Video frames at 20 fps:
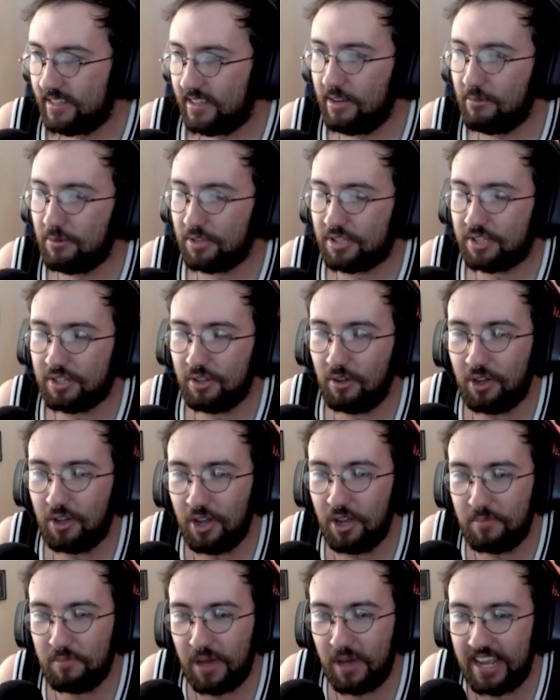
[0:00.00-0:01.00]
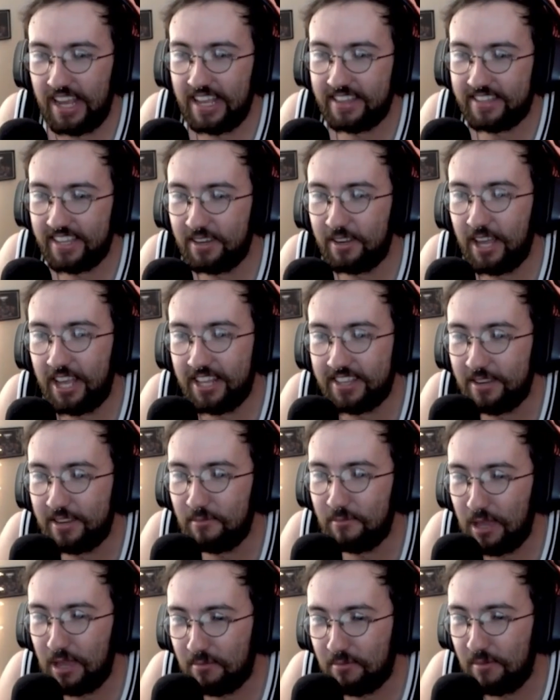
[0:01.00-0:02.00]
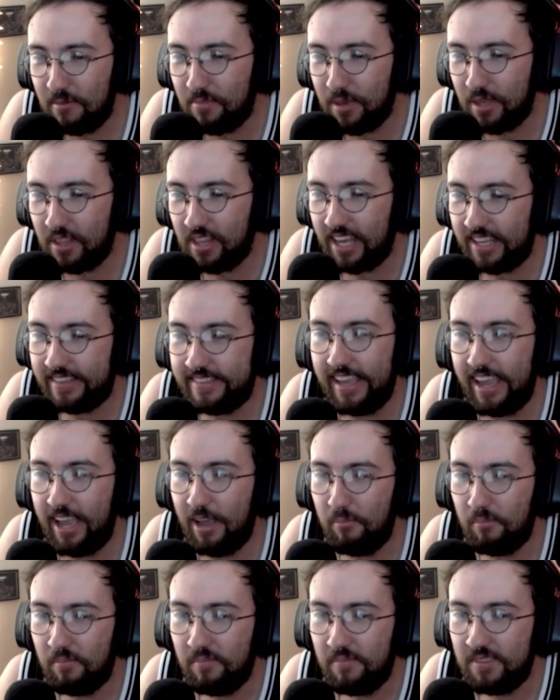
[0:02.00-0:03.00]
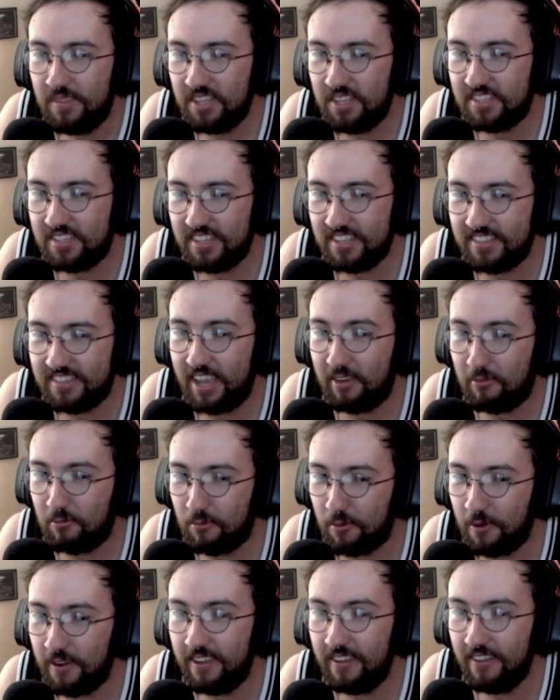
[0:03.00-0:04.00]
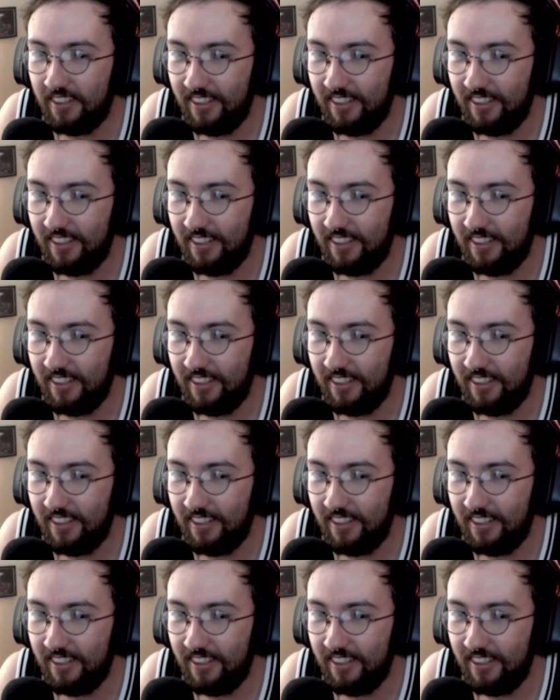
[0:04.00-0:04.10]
was so good, but it did make me be like, damn, this is like real.